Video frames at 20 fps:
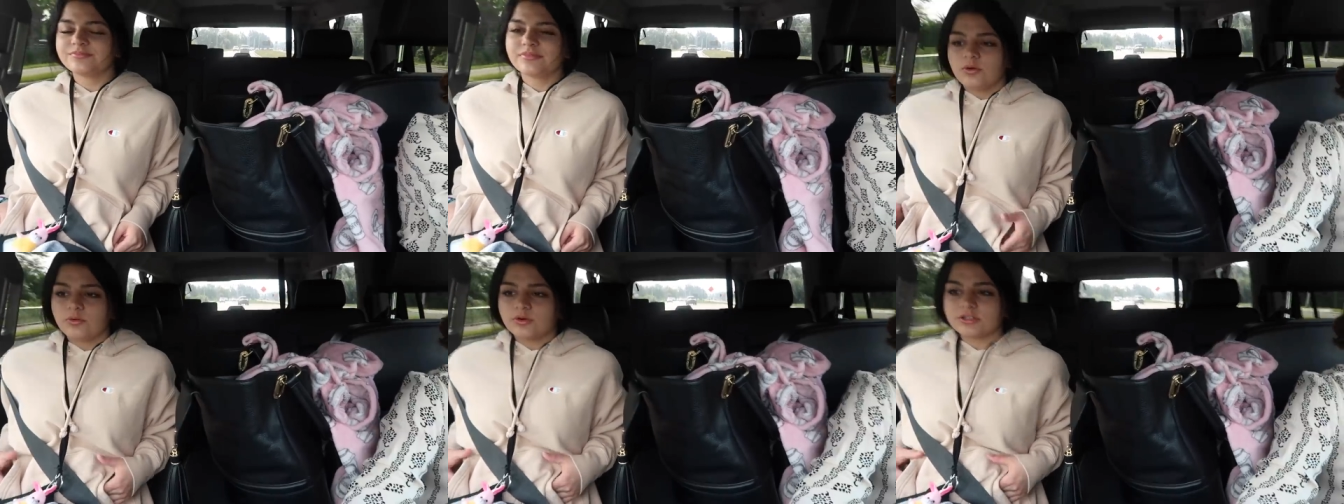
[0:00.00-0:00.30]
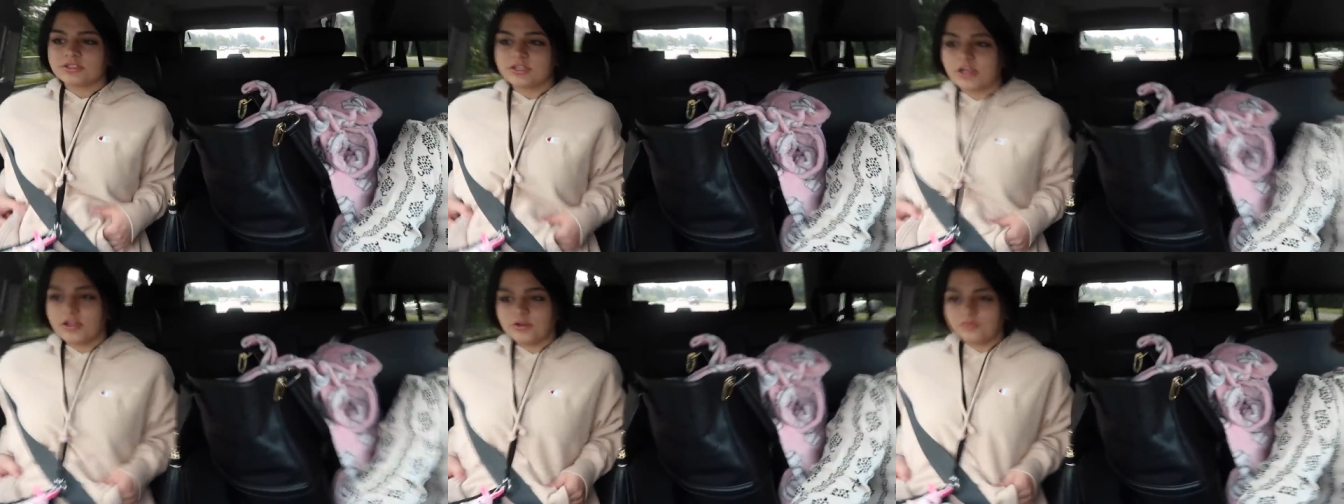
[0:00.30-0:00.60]
We're
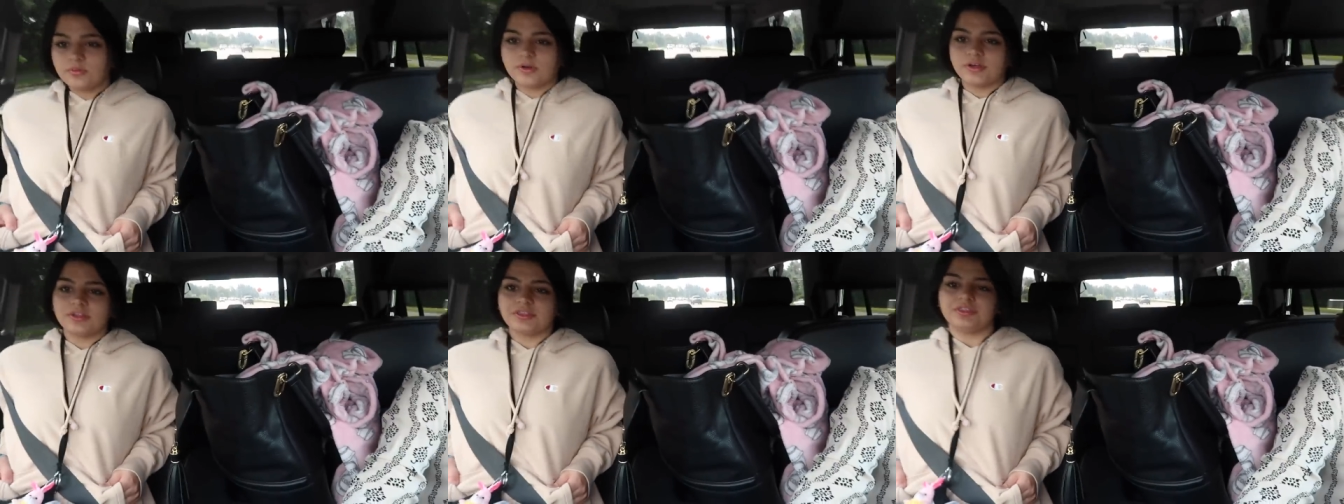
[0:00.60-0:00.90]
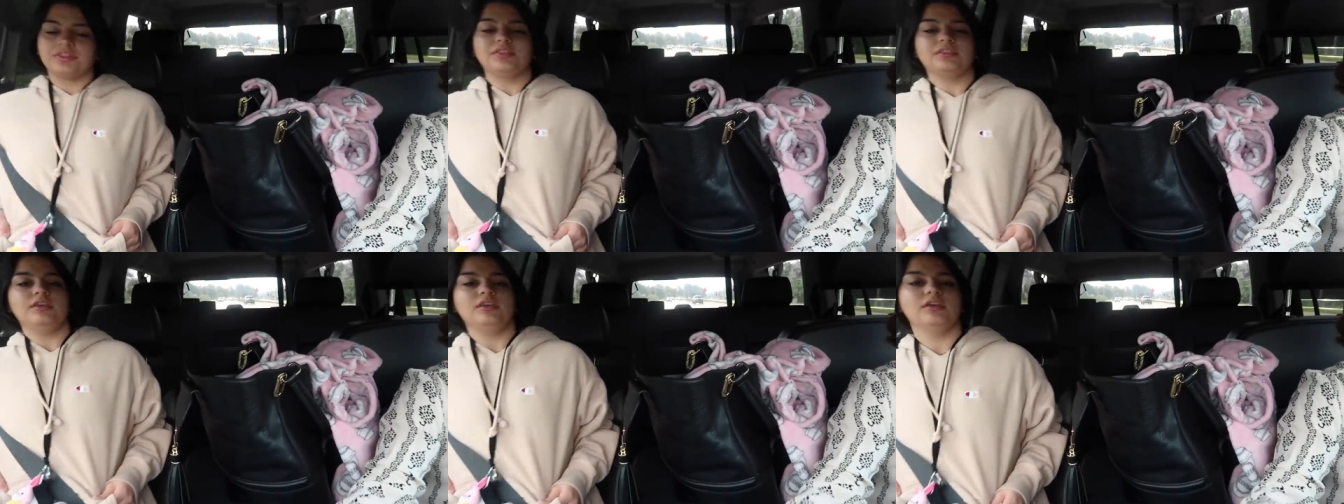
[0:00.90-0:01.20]
done
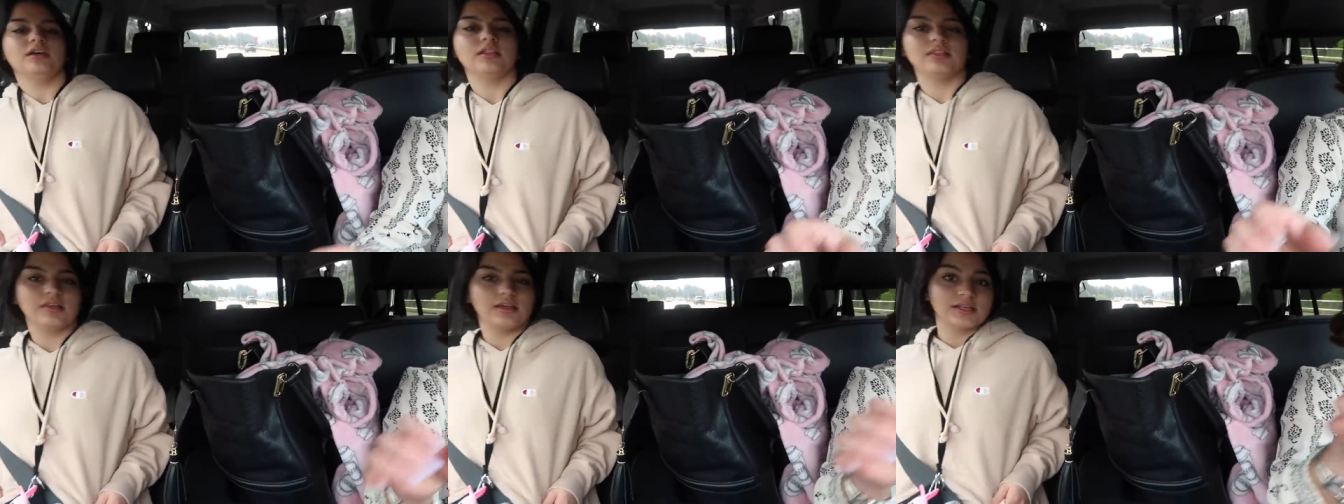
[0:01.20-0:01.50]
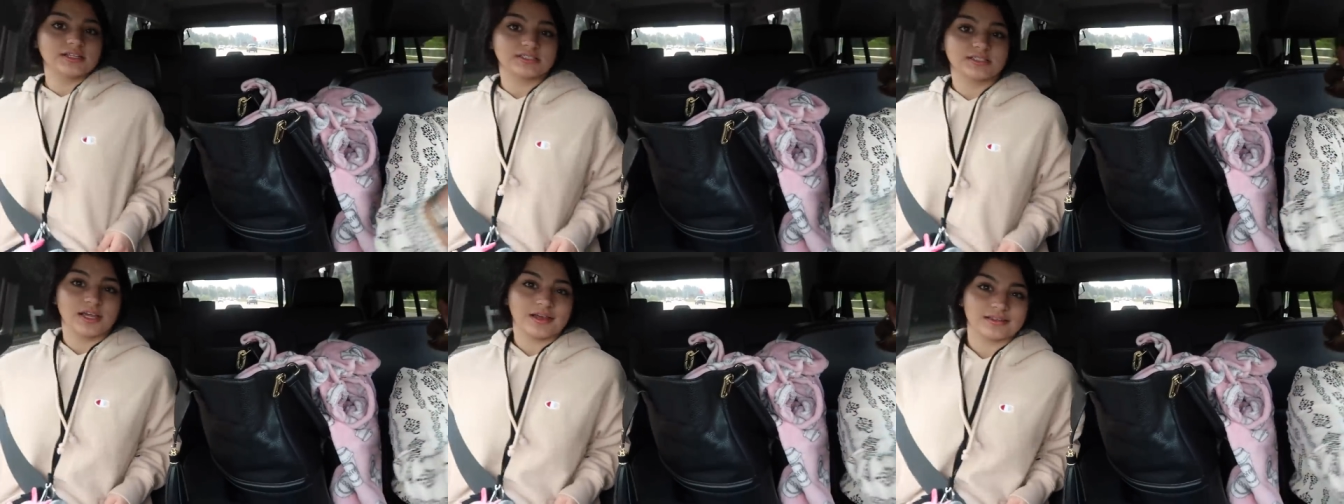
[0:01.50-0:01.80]

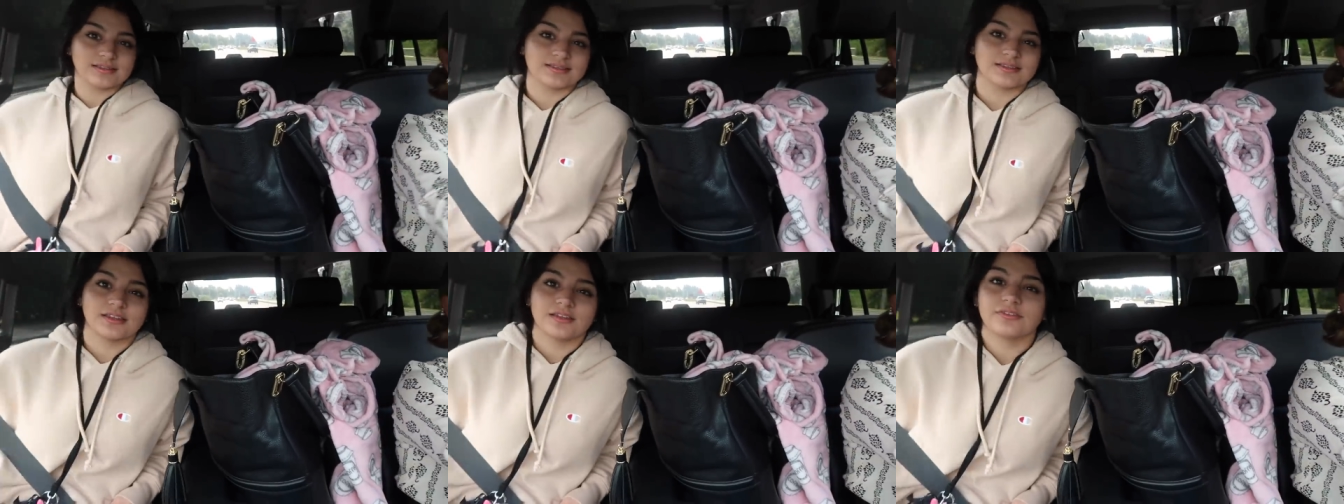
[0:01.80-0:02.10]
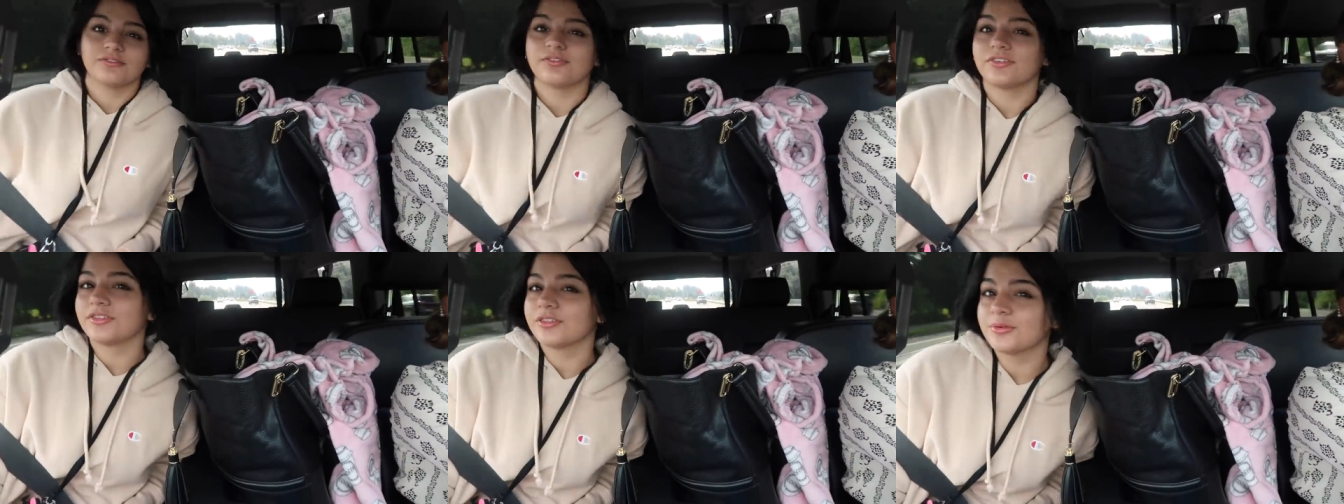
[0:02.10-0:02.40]
ELA
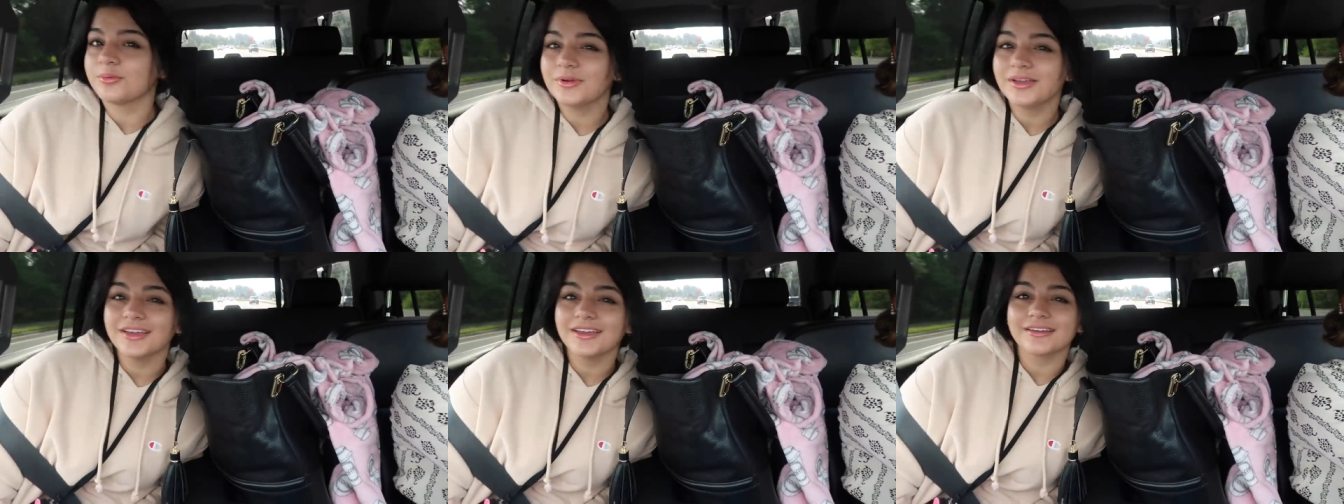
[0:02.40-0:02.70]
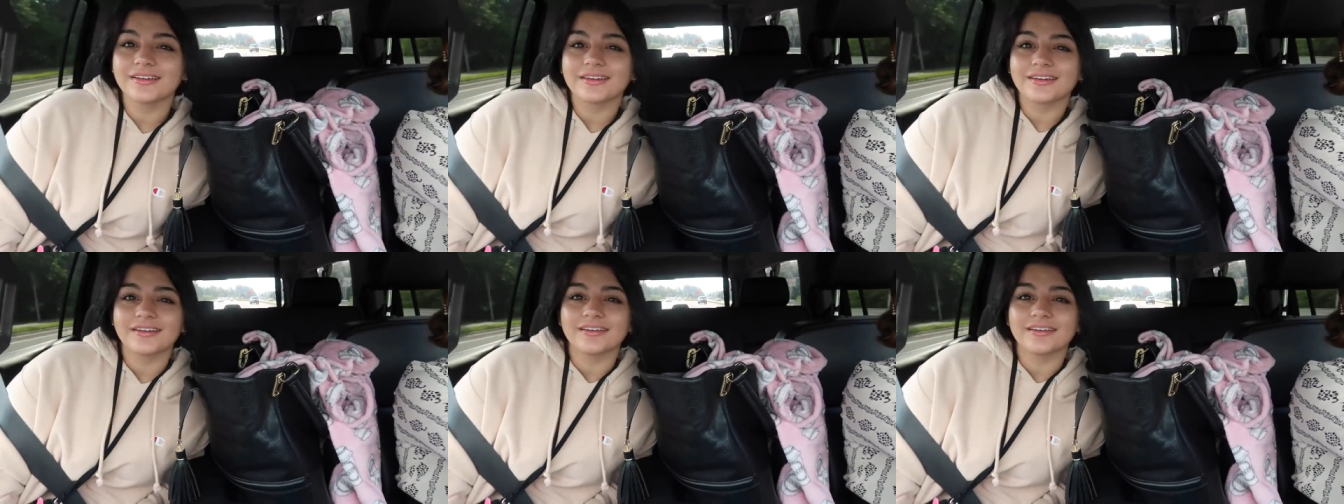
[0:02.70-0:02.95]
testing for the week